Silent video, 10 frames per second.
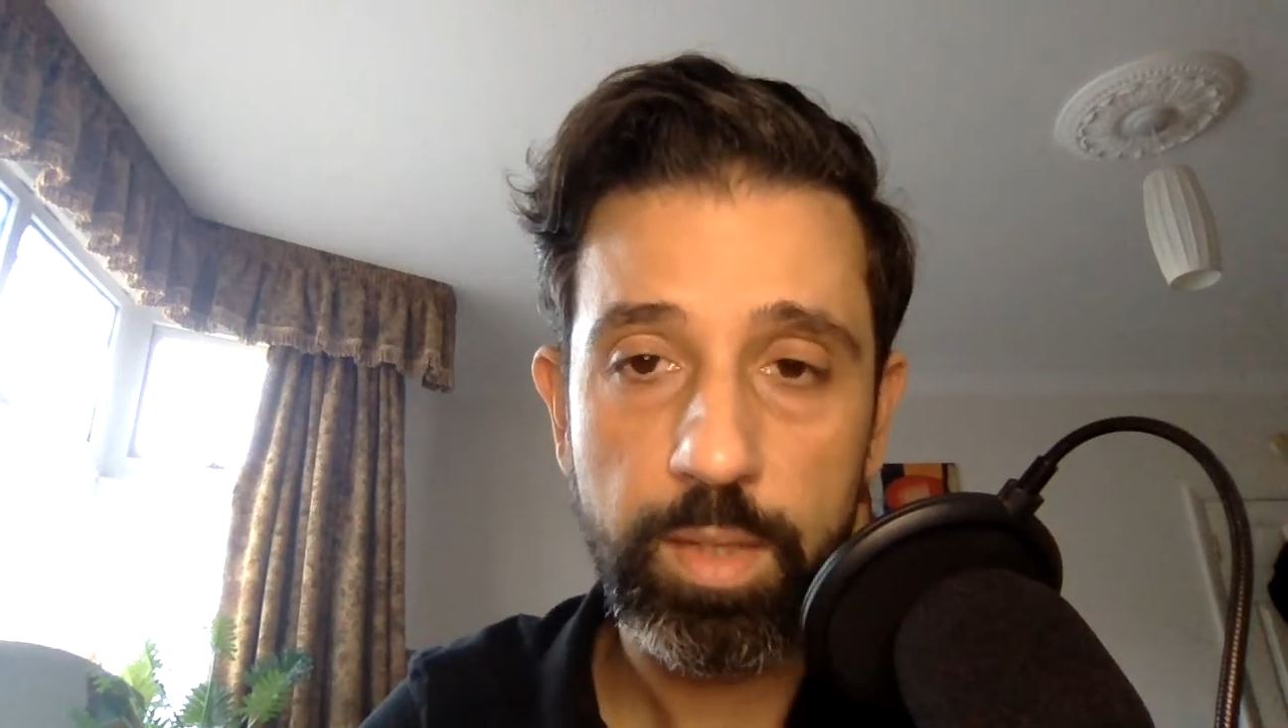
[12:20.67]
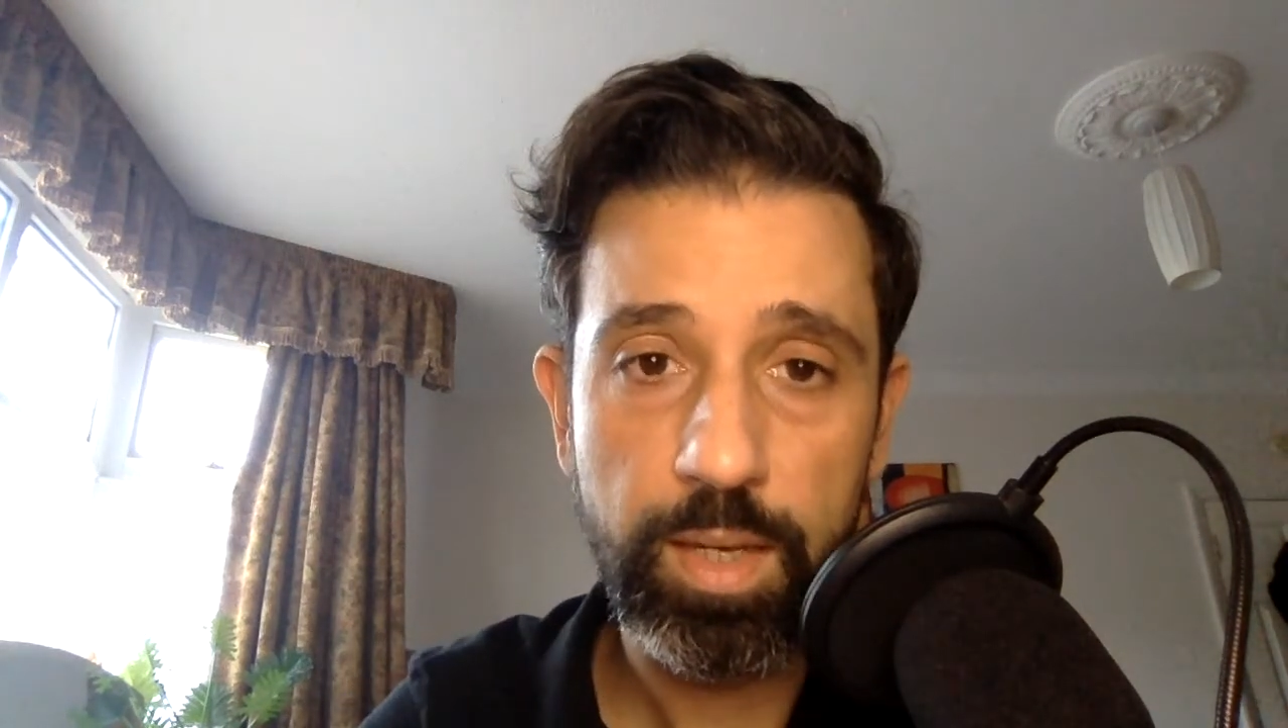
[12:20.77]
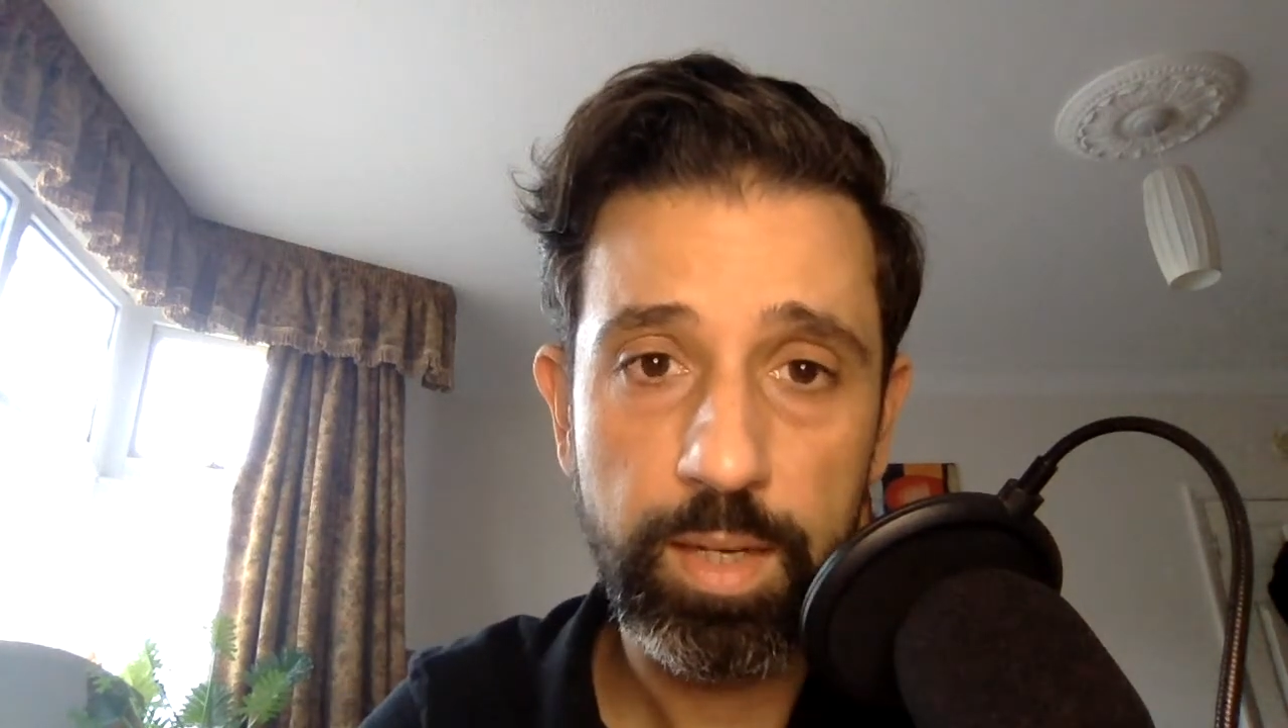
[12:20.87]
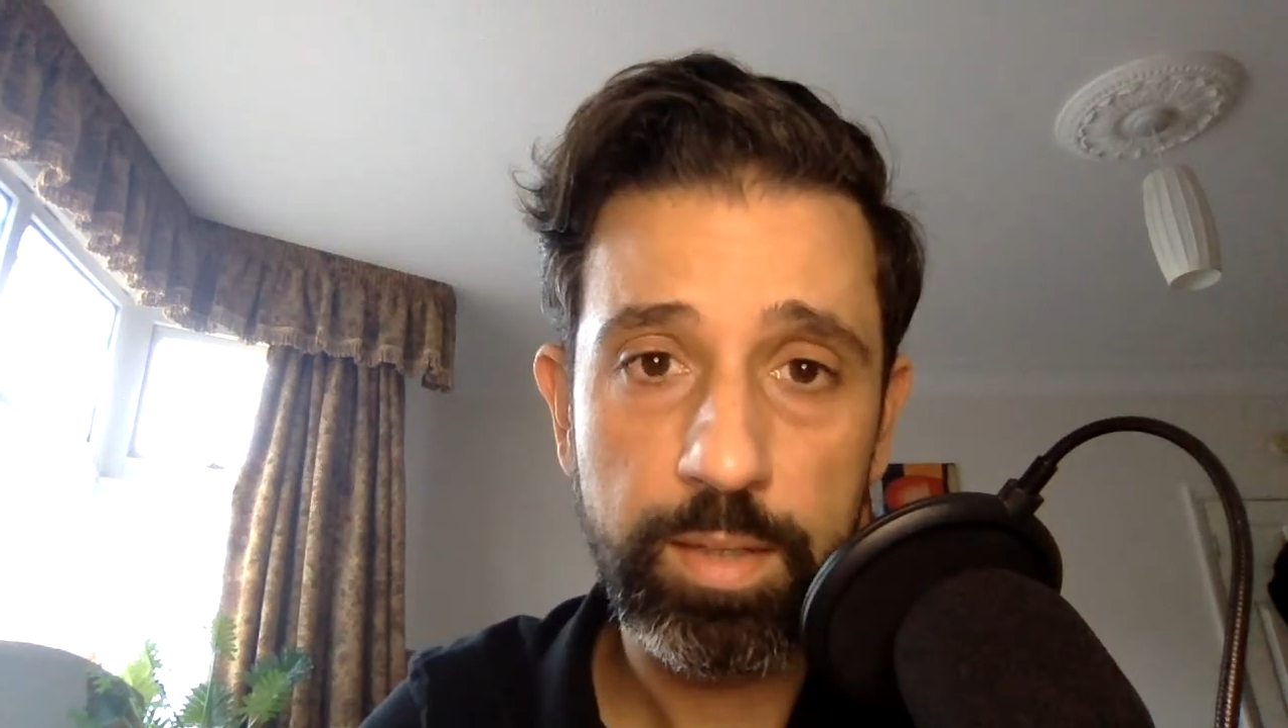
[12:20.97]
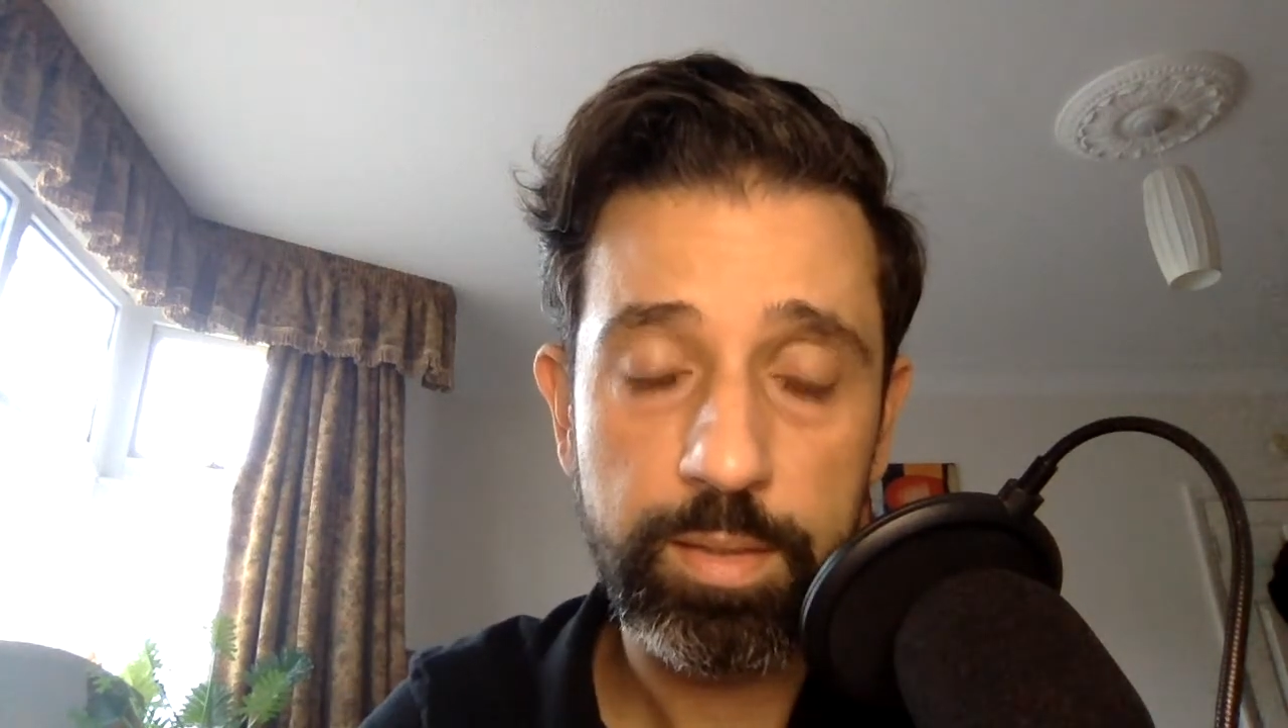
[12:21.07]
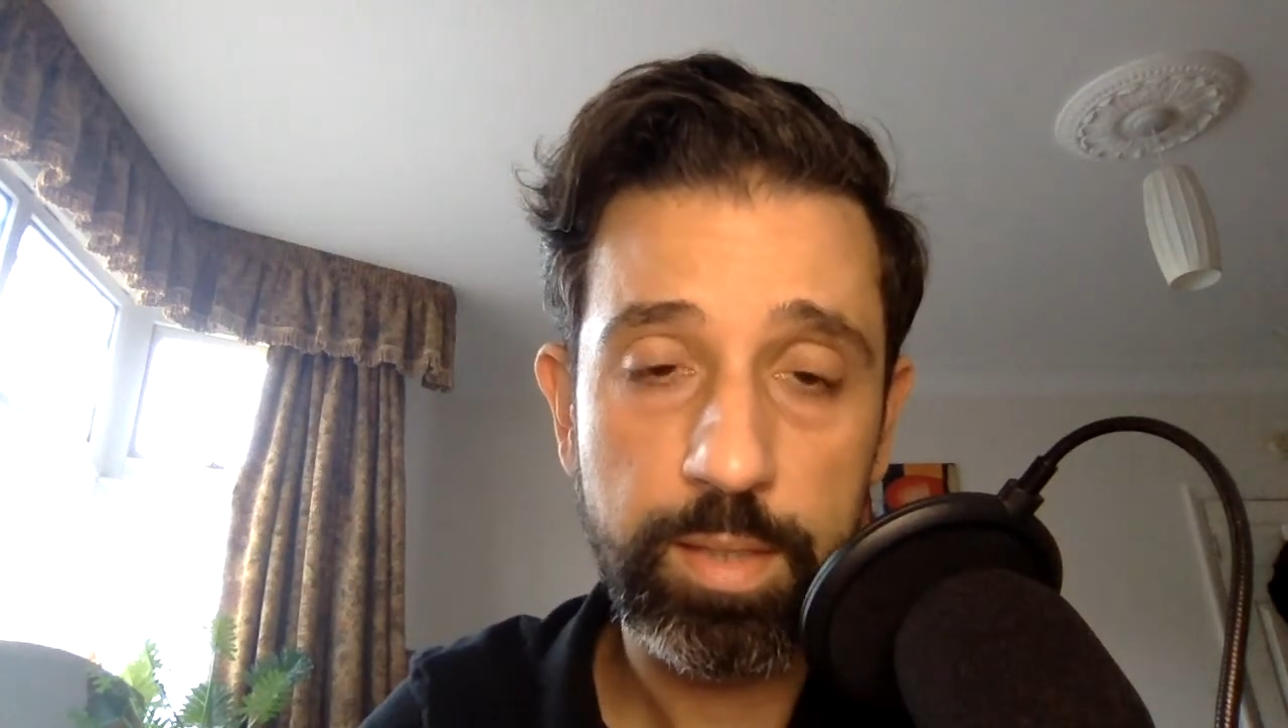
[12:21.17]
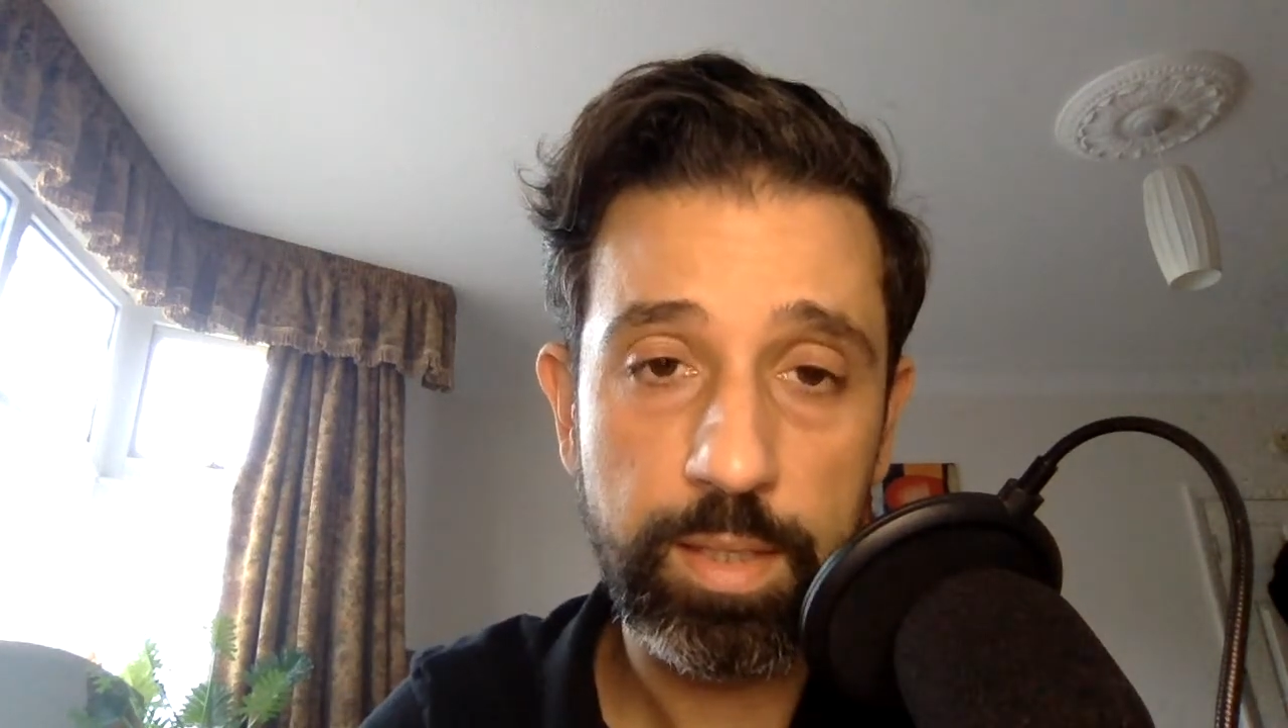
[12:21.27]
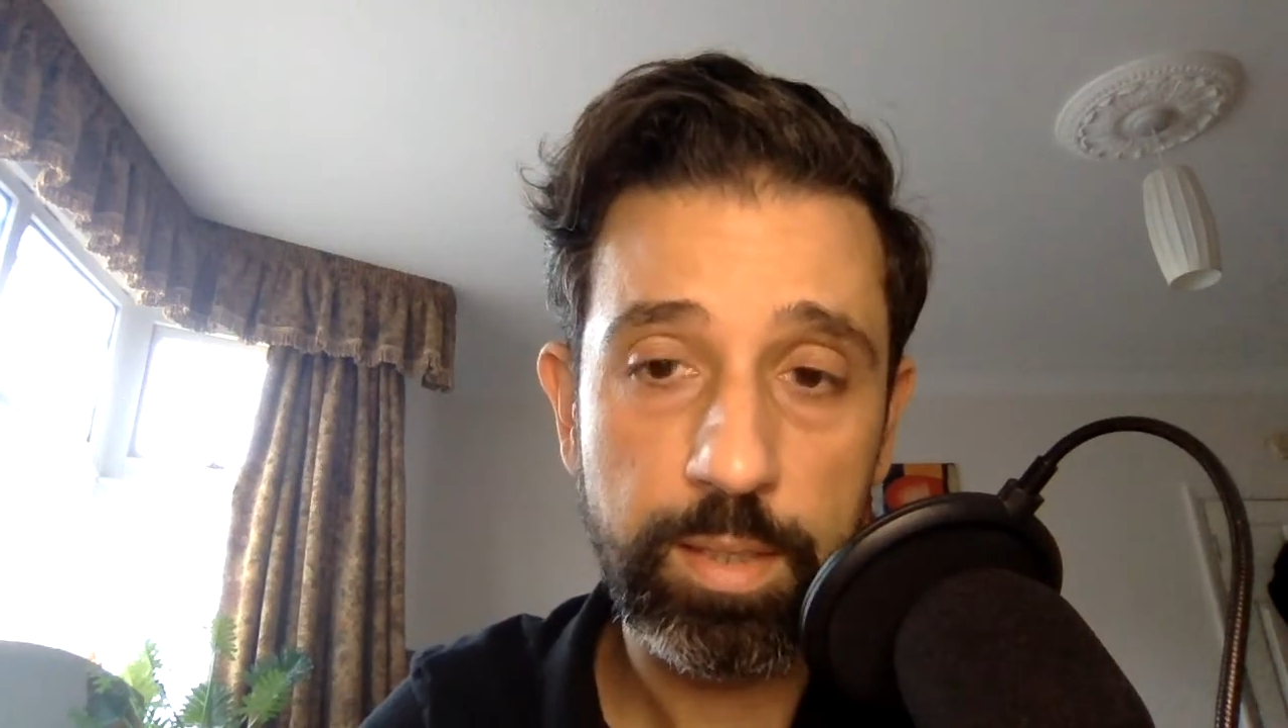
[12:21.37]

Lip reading: and